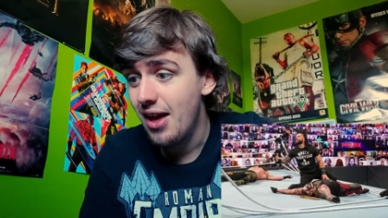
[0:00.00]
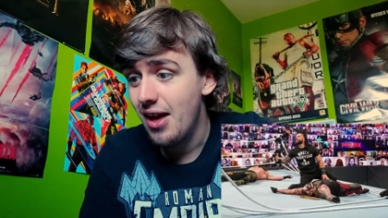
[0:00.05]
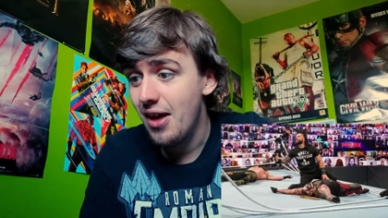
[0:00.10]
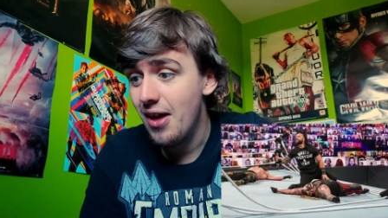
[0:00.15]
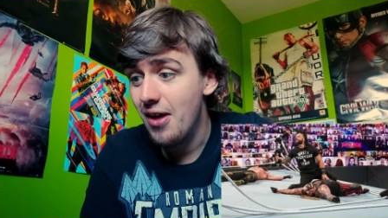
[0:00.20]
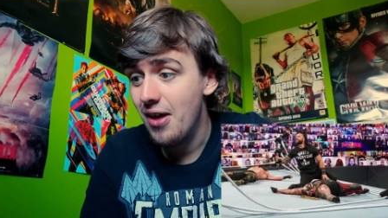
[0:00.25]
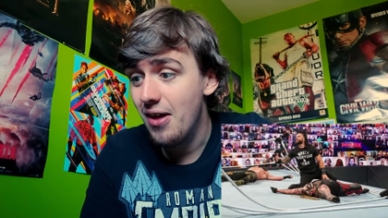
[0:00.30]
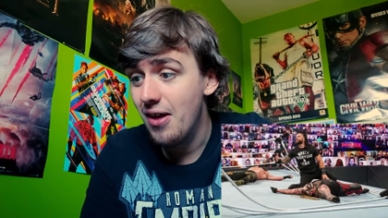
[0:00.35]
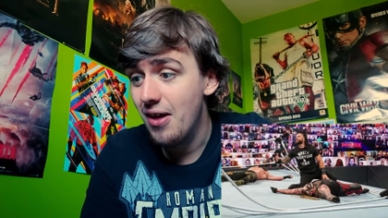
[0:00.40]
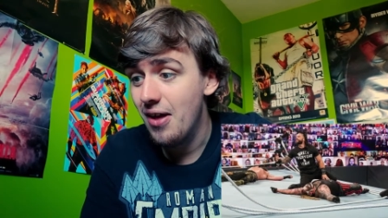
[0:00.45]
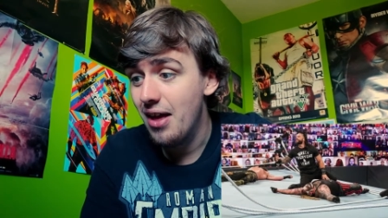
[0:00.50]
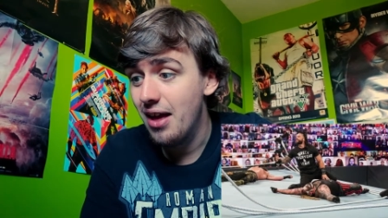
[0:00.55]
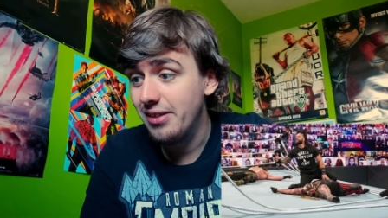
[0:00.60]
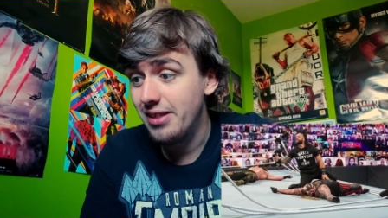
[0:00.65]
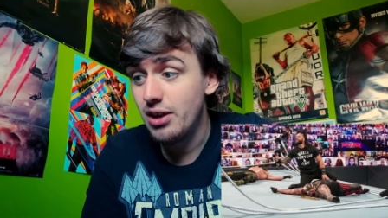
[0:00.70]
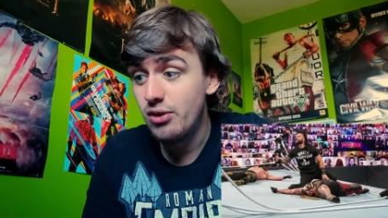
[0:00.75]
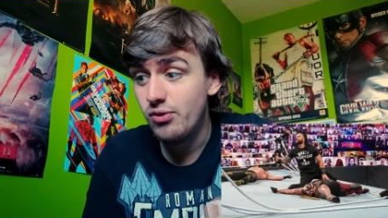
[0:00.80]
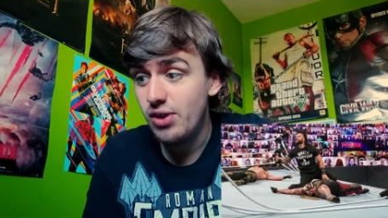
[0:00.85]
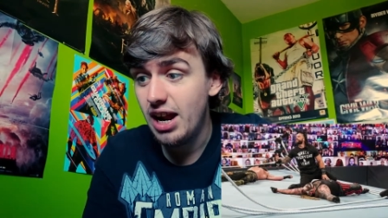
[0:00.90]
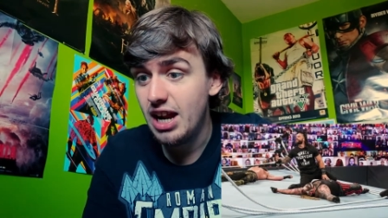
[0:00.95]
And
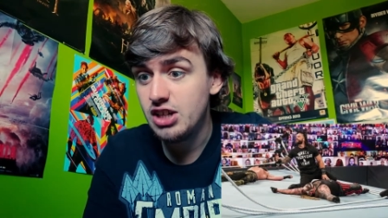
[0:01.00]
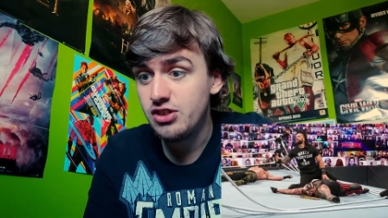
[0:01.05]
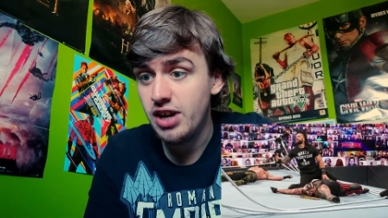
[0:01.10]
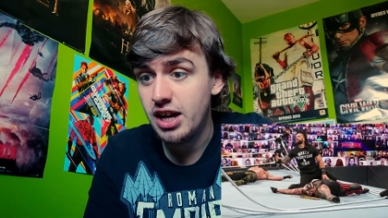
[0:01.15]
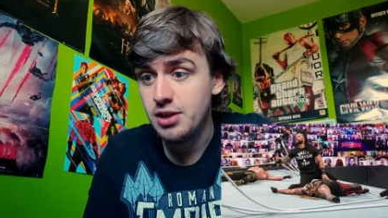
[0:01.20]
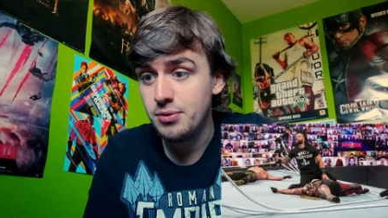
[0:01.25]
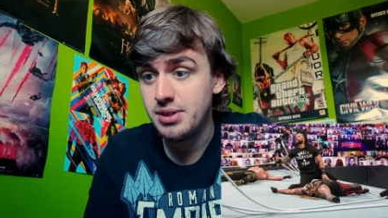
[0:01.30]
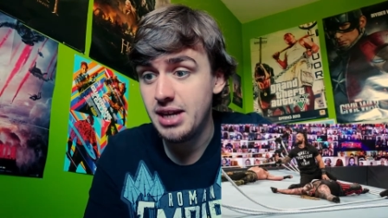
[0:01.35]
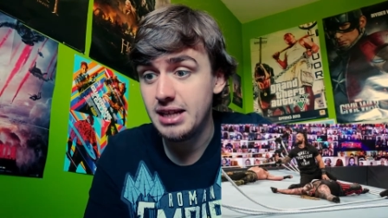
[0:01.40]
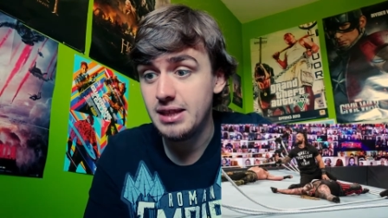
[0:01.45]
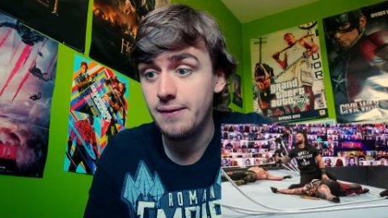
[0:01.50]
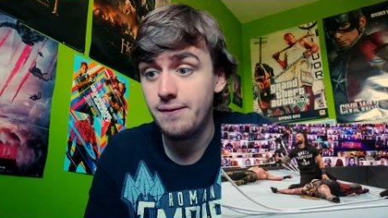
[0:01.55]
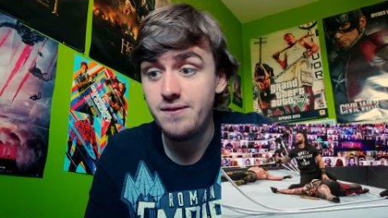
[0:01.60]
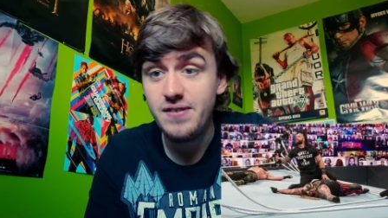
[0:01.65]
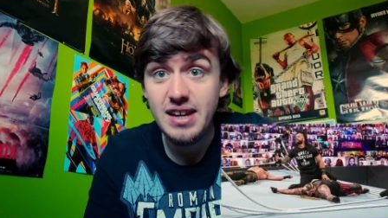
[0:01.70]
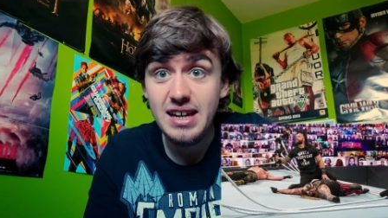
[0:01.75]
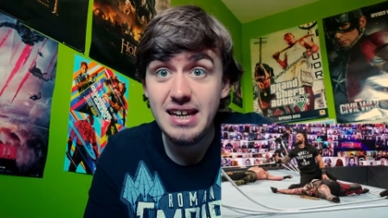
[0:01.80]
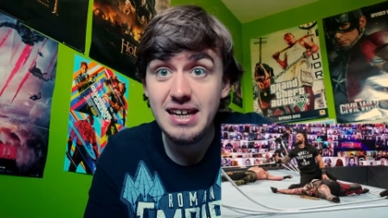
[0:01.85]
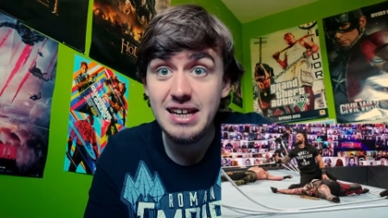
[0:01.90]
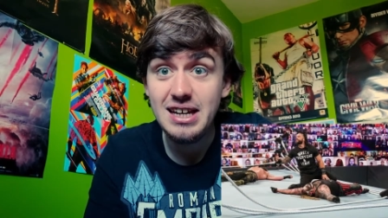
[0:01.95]
then Reigns tried to attack the
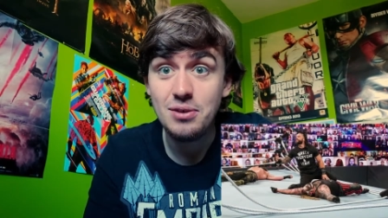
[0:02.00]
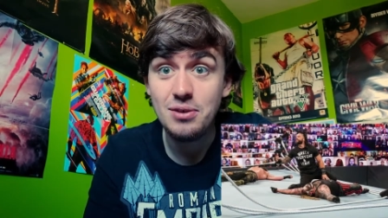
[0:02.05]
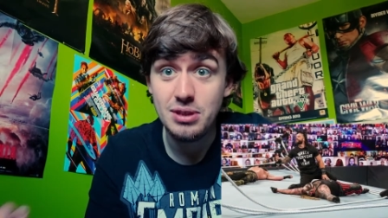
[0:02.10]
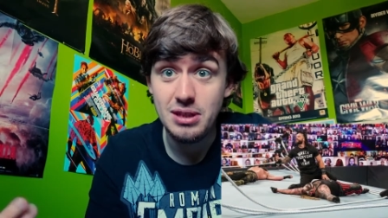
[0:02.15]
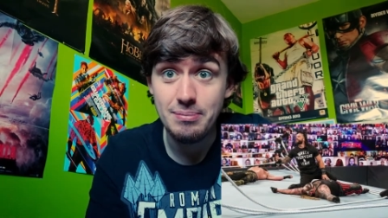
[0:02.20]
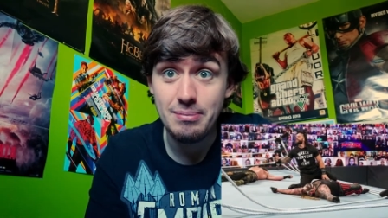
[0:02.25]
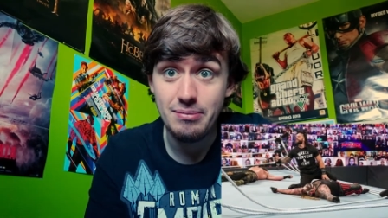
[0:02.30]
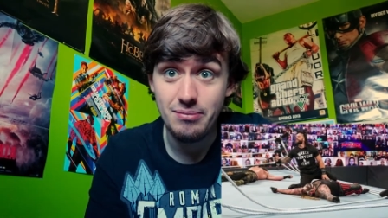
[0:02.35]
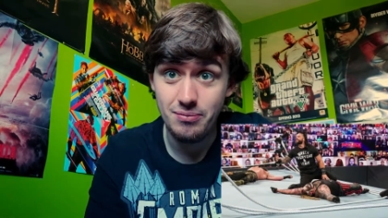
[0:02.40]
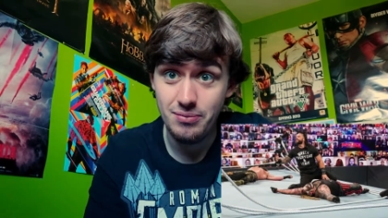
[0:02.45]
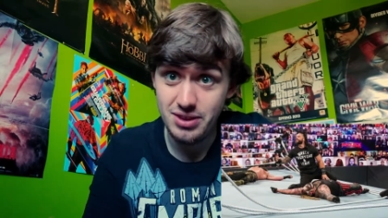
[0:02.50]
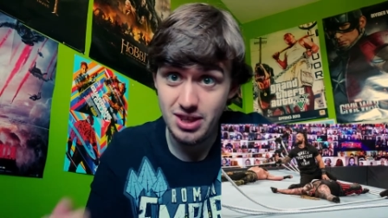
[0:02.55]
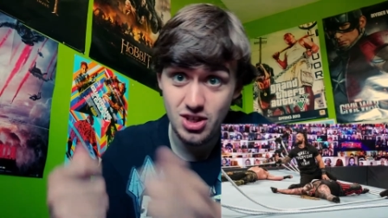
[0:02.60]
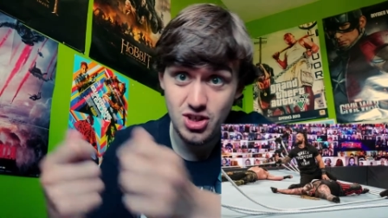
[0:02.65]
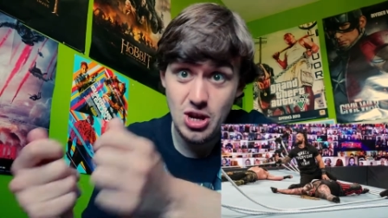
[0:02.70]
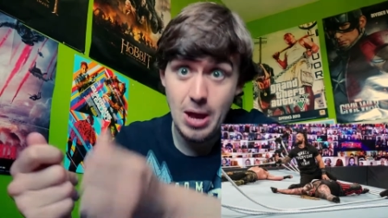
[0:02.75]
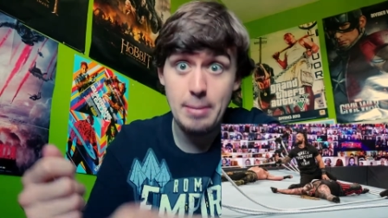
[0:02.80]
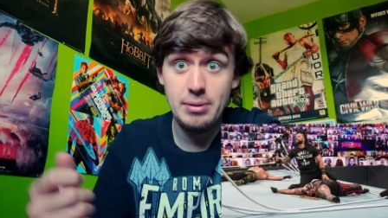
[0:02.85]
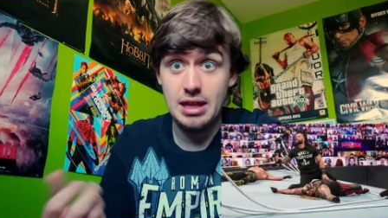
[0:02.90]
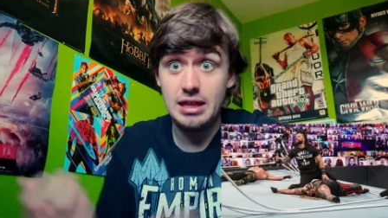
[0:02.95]
Fiend with a
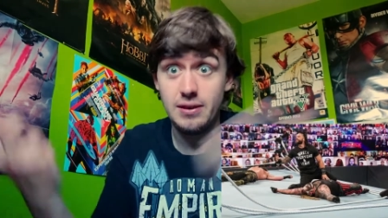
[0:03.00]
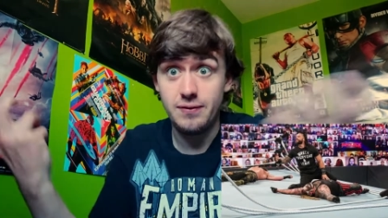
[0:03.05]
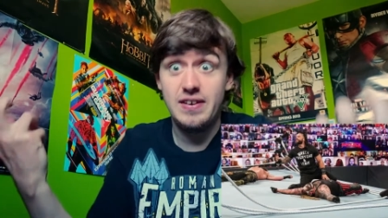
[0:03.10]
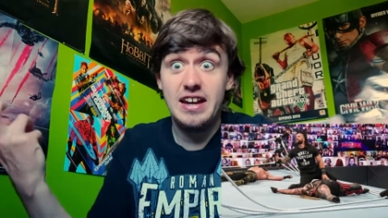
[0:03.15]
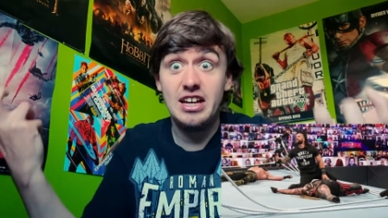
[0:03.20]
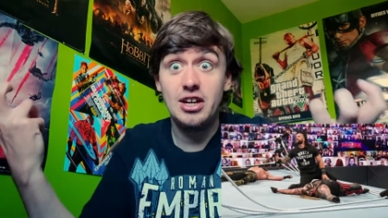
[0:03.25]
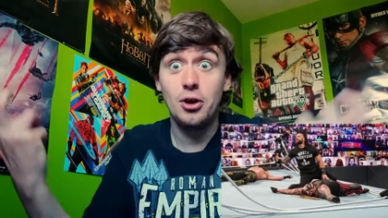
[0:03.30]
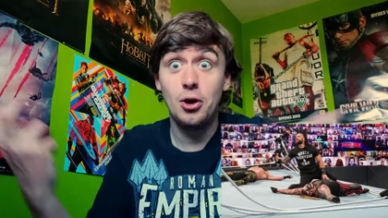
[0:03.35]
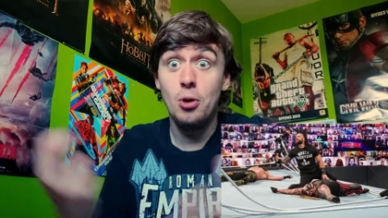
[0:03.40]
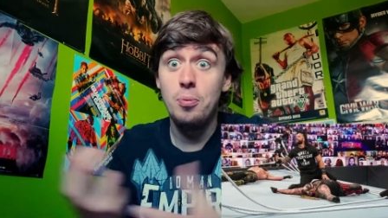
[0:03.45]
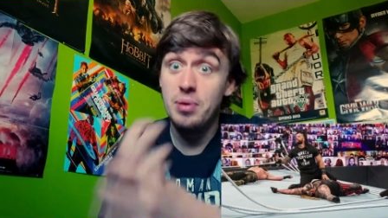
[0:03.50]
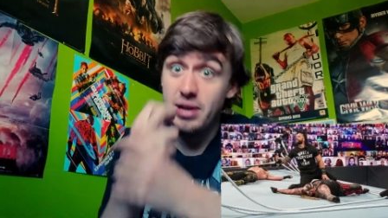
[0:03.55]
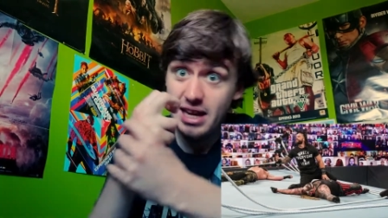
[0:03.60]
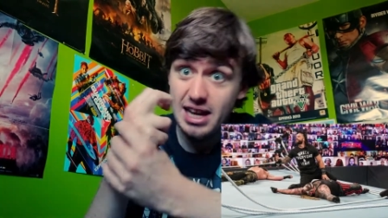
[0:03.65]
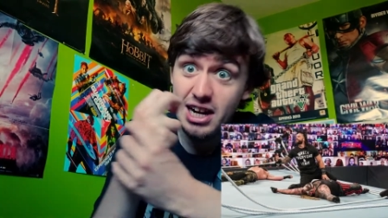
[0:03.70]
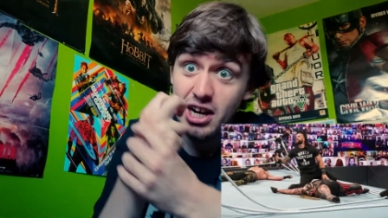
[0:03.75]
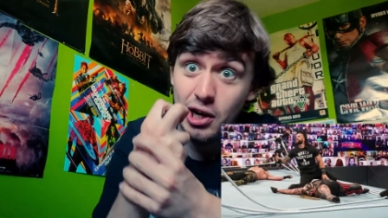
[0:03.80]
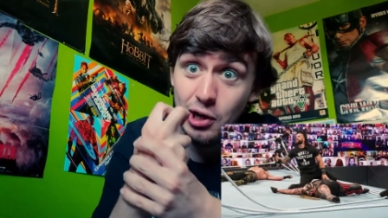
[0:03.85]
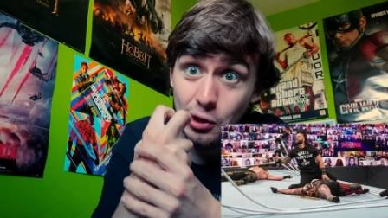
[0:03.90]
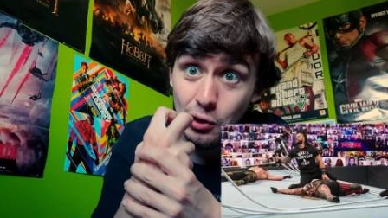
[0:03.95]
chair, but then the Fiend got up and
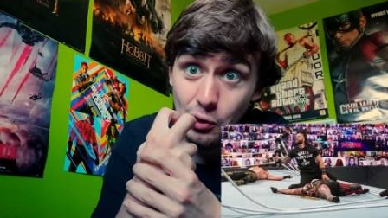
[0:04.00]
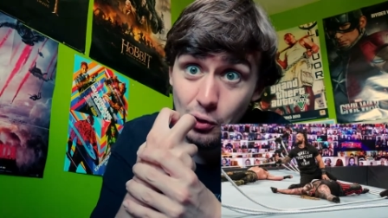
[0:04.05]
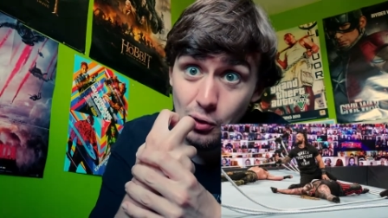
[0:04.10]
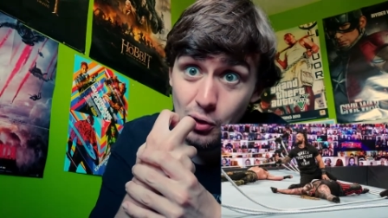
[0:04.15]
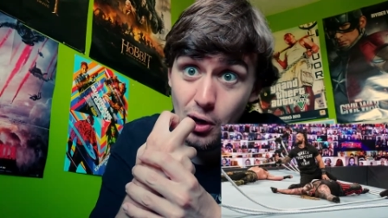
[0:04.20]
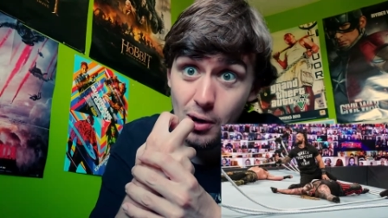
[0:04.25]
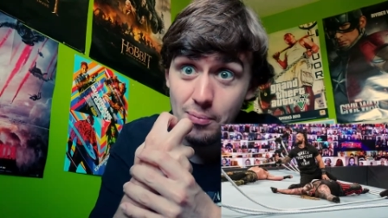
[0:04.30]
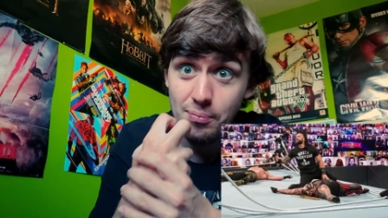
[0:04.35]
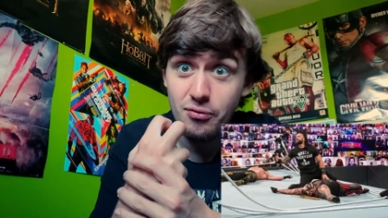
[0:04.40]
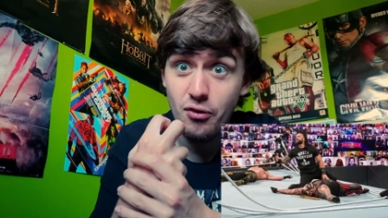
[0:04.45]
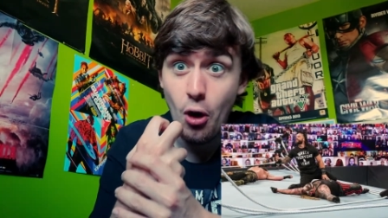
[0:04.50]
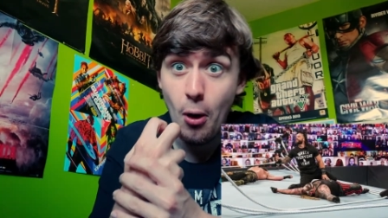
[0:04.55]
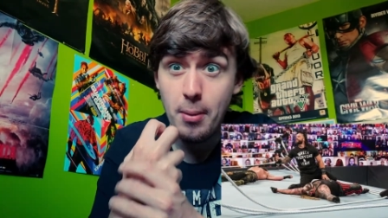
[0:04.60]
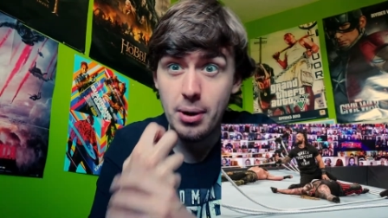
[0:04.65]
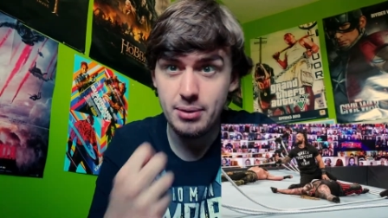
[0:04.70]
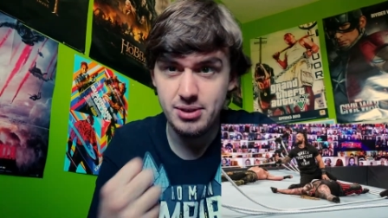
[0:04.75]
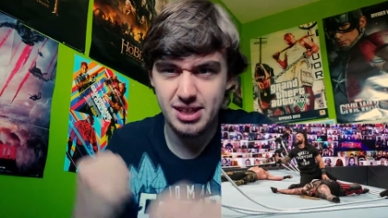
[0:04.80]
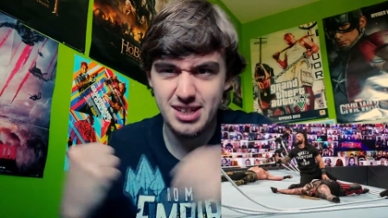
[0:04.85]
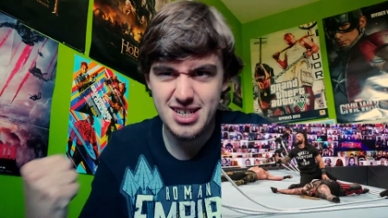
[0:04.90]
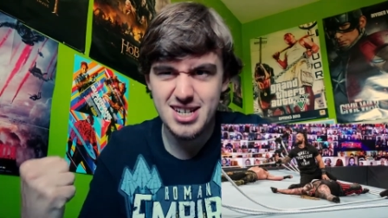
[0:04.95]
hit a claw on Roman.
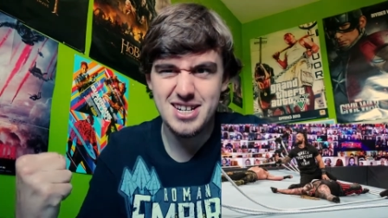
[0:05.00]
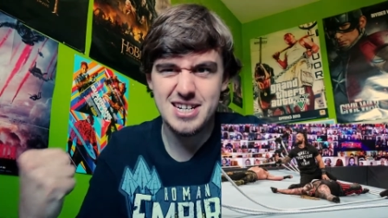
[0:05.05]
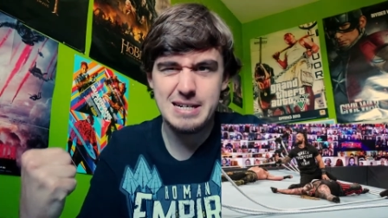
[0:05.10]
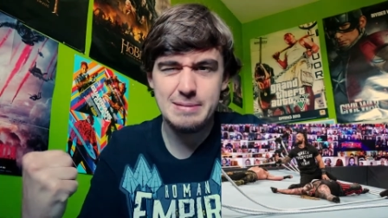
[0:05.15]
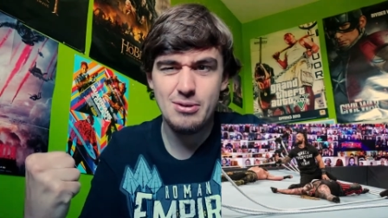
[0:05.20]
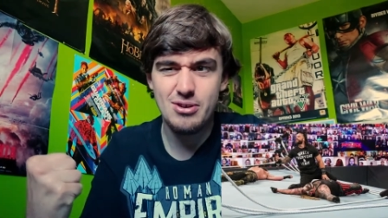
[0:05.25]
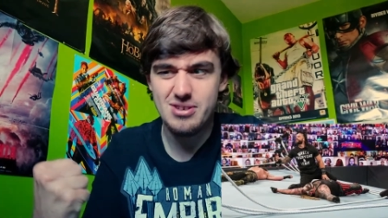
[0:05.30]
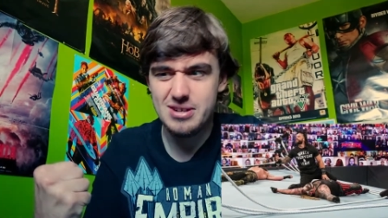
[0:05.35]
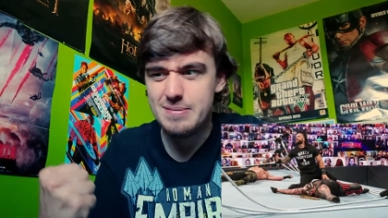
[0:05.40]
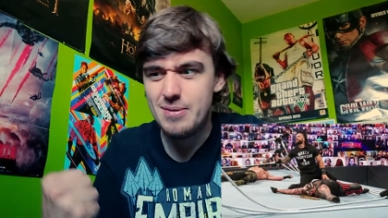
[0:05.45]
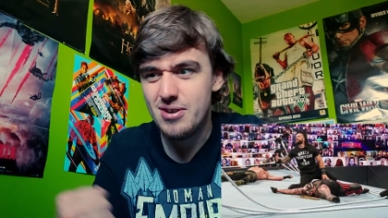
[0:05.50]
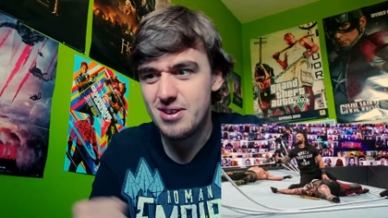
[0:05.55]
I was like, yes, come on.